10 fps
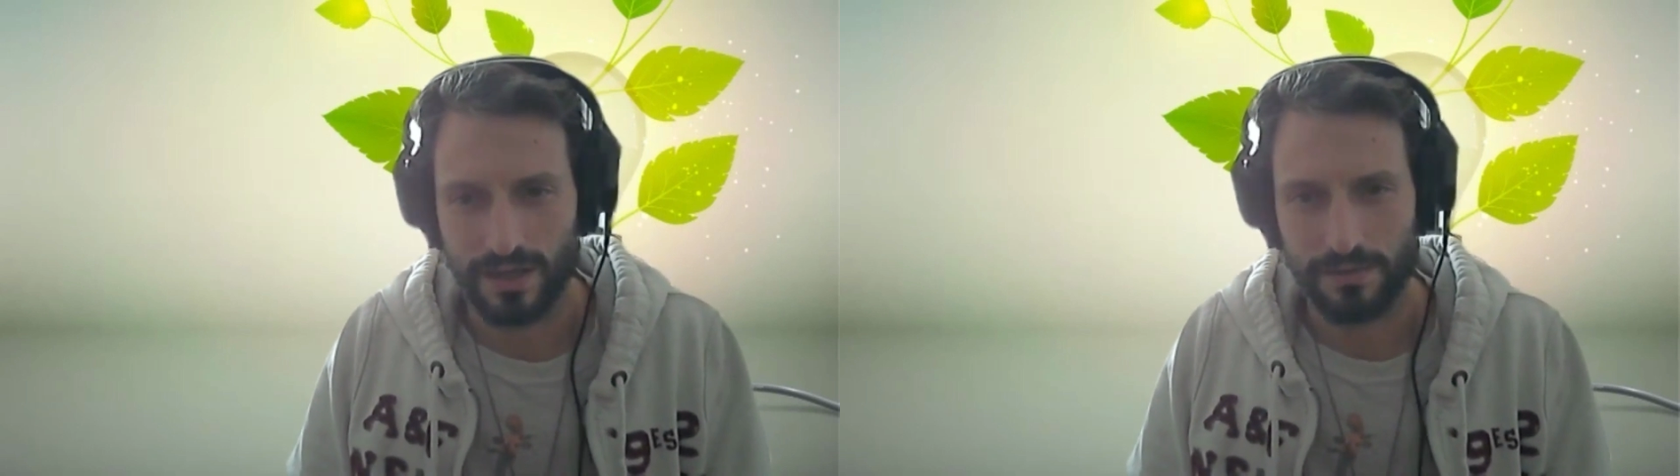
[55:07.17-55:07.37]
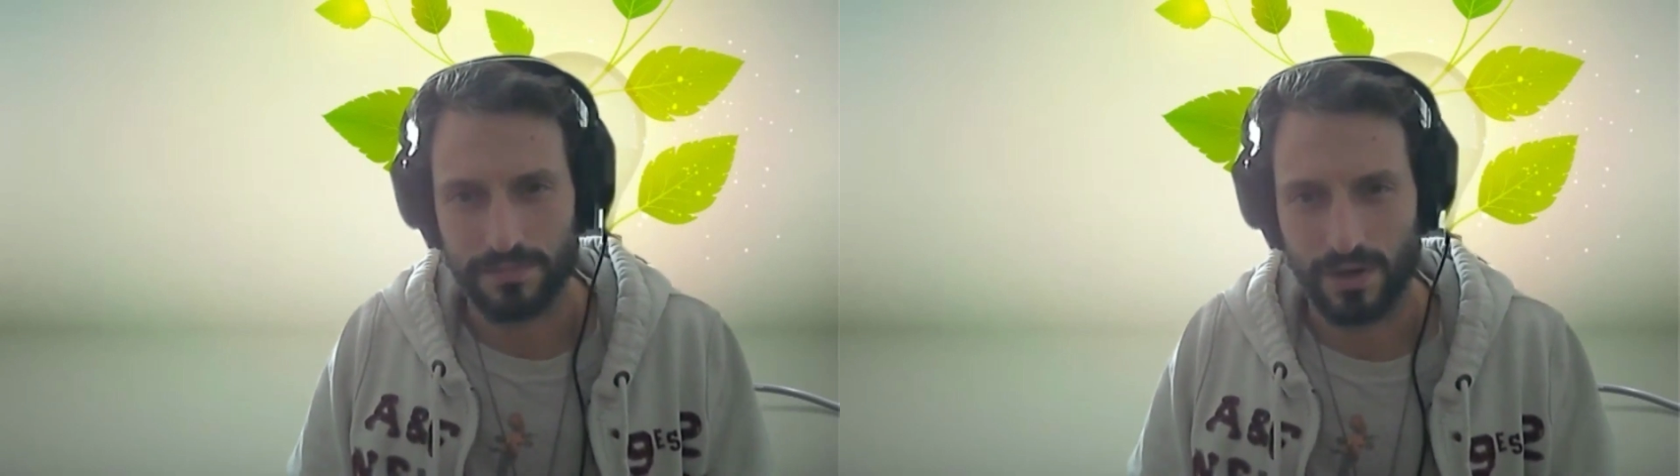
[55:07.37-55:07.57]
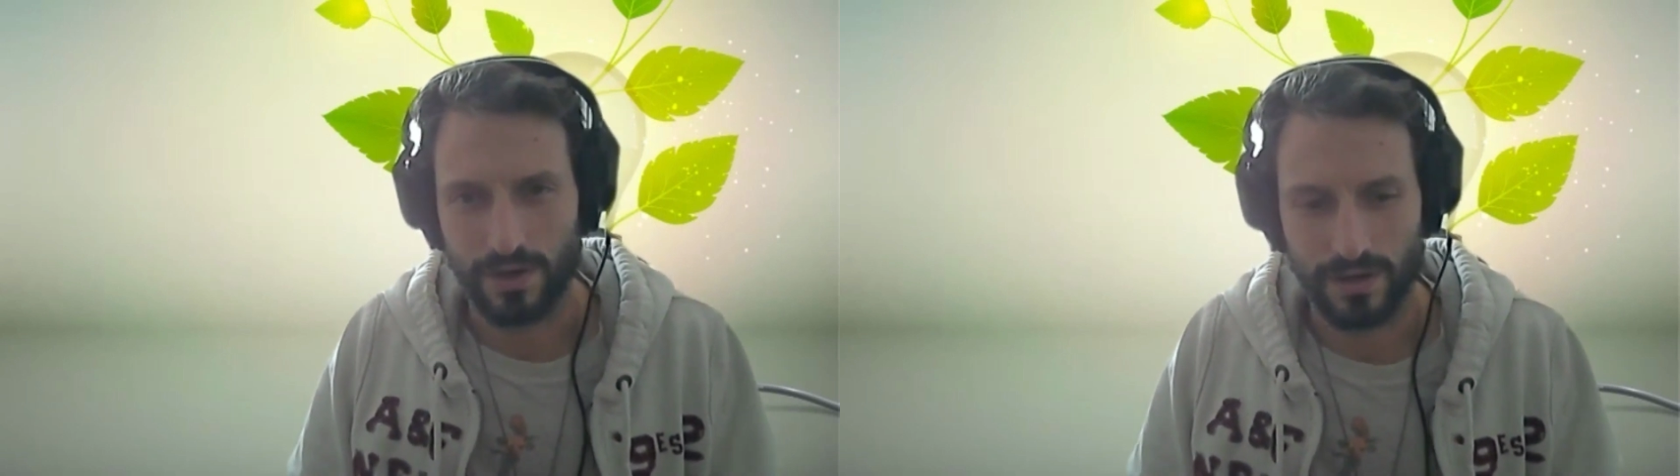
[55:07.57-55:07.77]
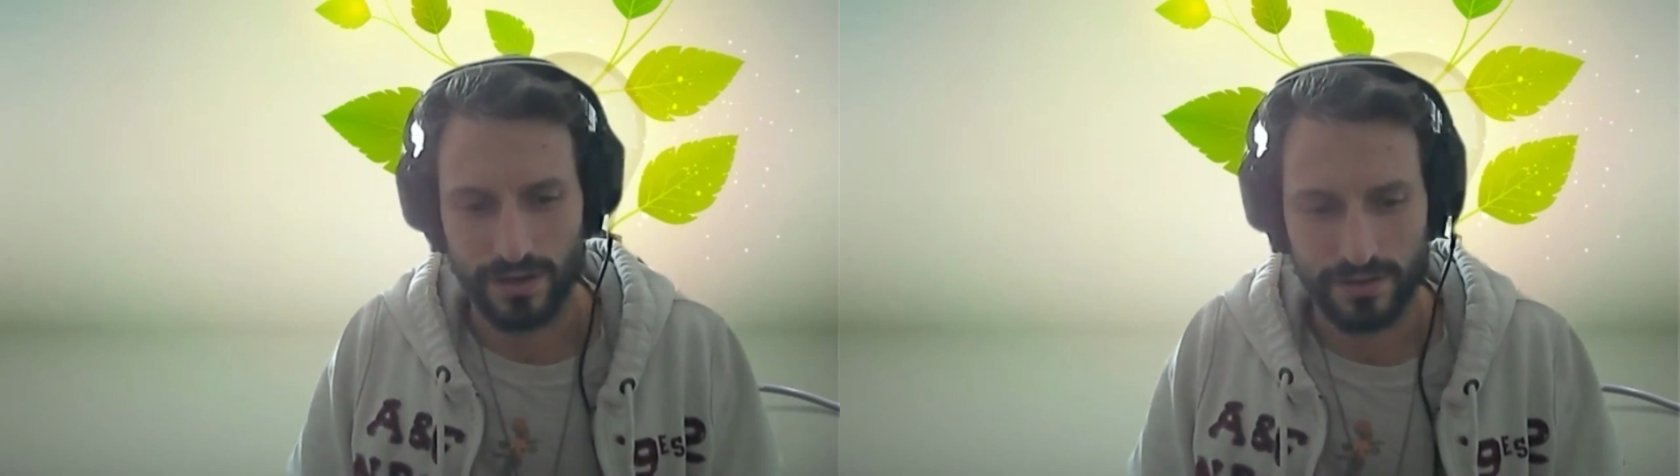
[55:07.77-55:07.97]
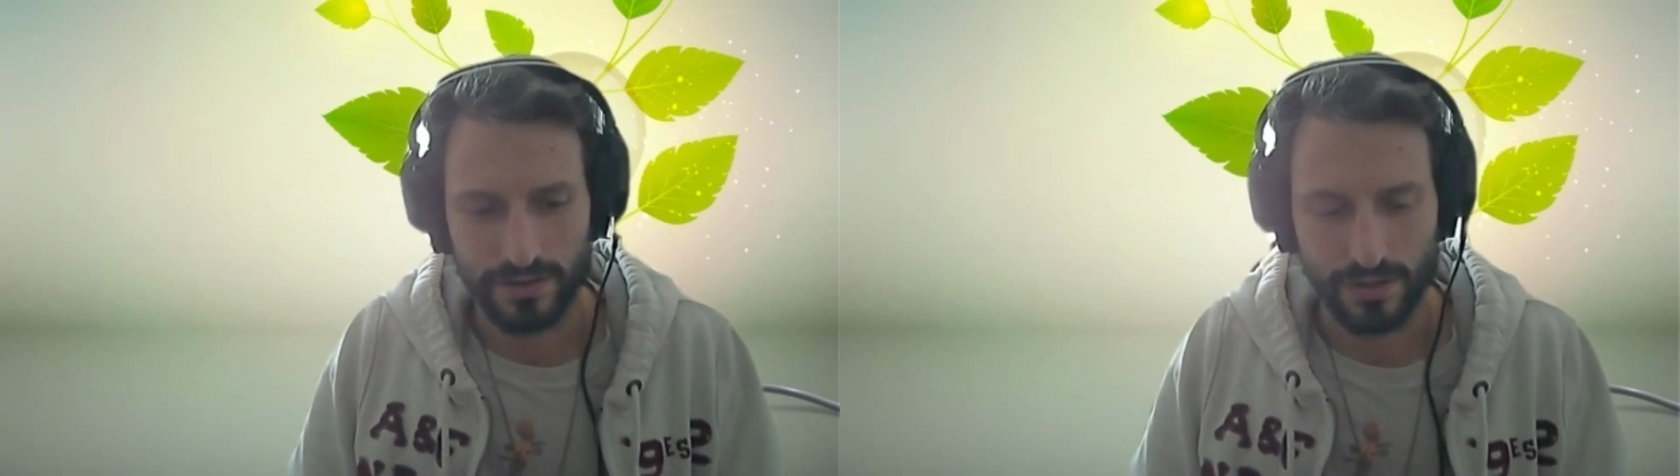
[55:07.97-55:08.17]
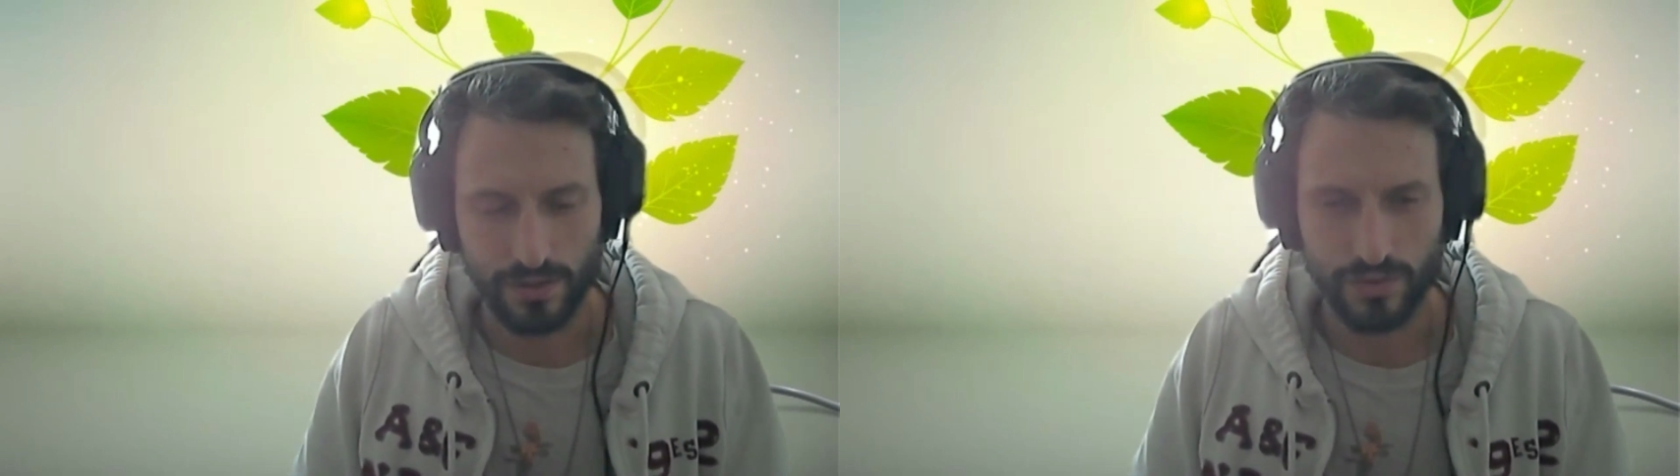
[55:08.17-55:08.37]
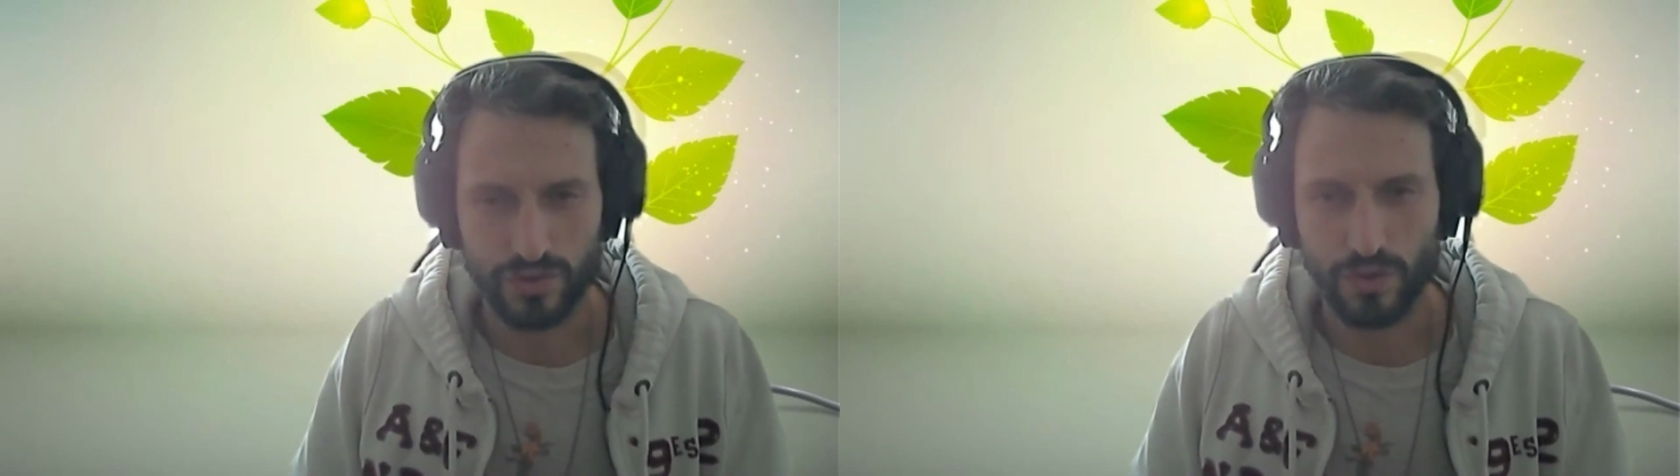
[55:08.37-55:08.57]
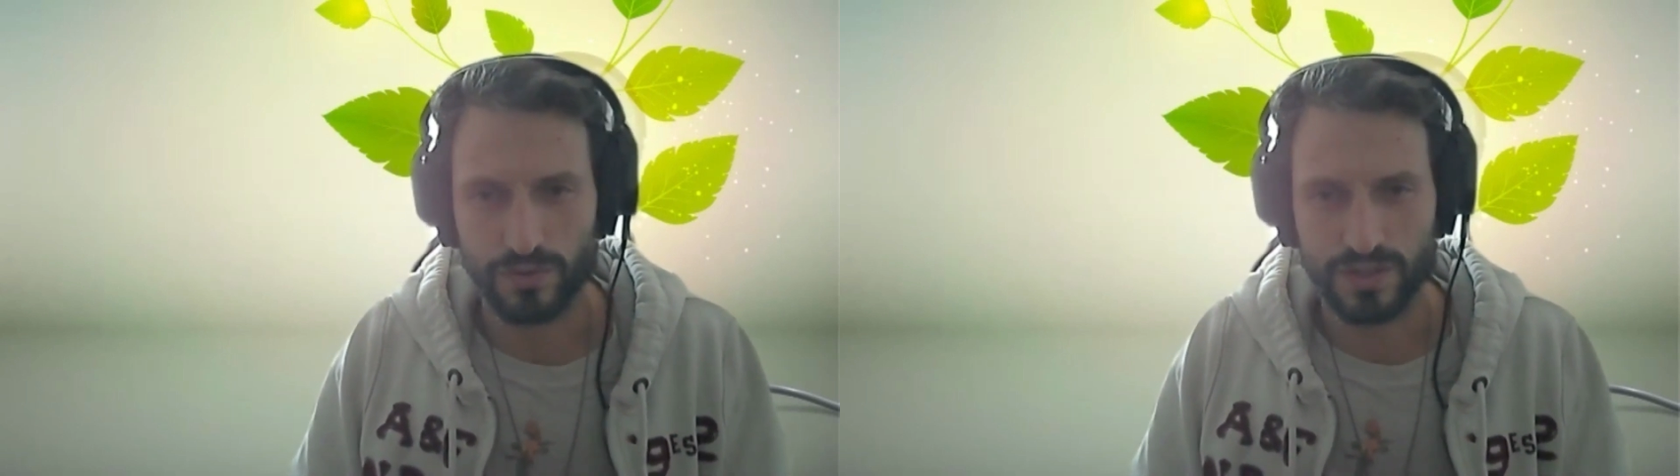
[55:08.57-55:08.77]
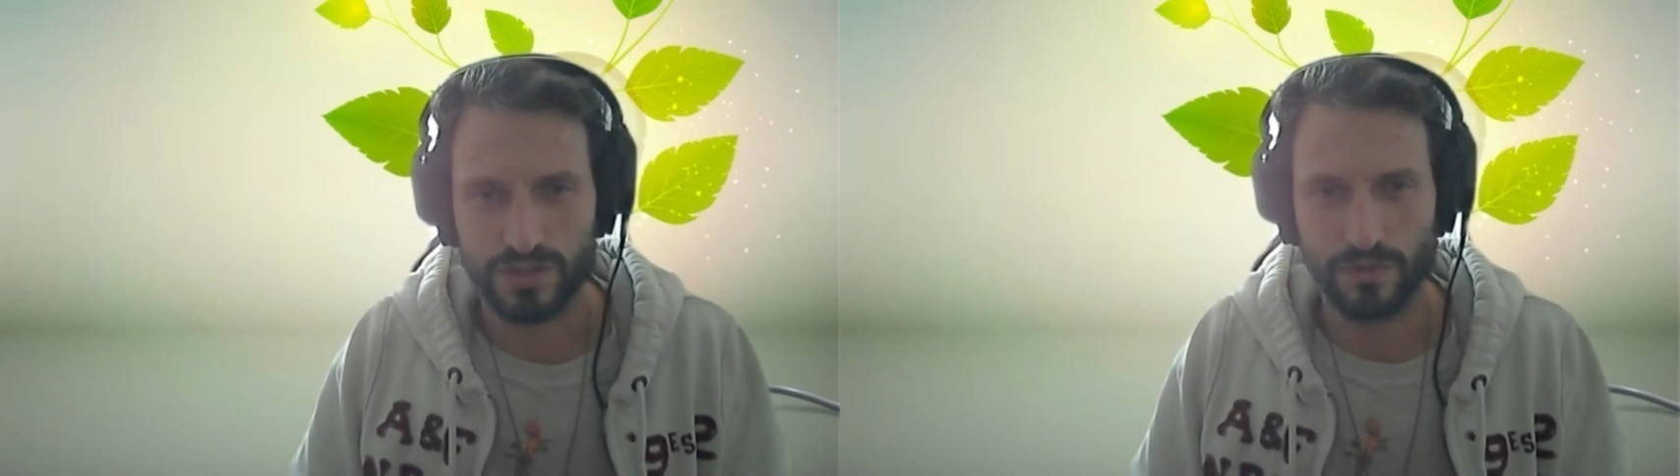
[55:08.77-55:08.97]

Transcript: on, you know,